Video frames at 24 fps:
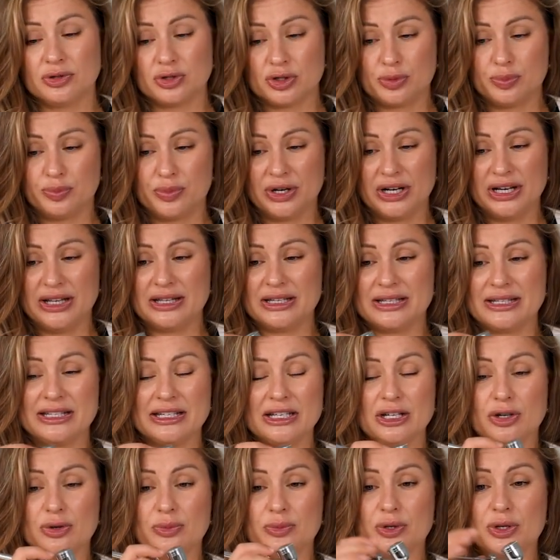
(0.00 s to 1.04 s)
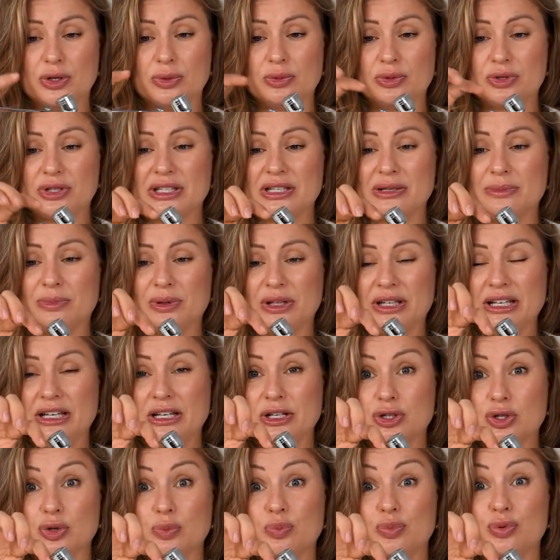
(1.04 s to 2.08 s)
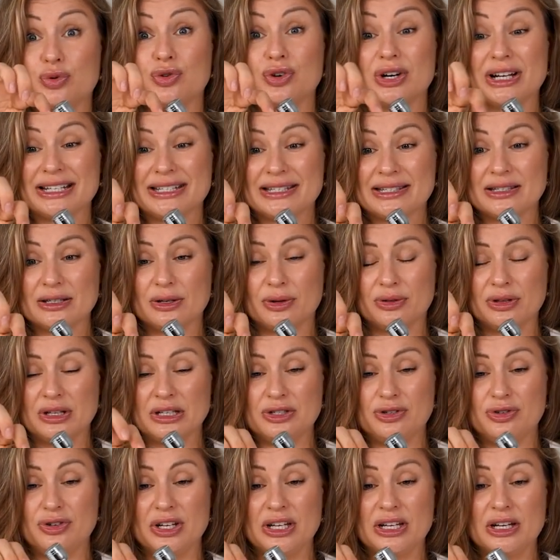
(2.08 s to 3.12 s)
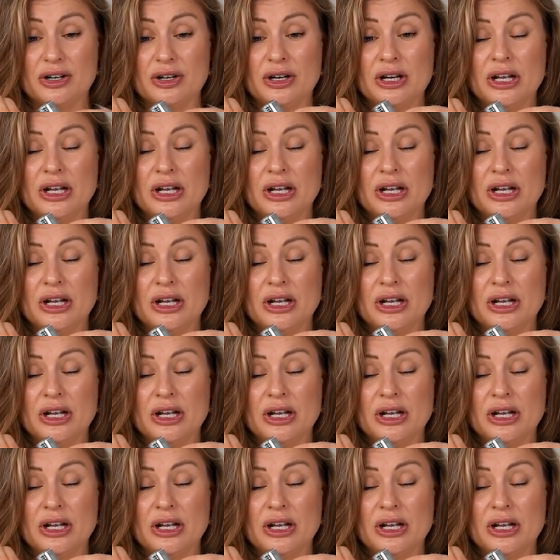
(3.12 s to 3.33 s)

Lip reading: To spray the serum, you would simply need to press on the trigger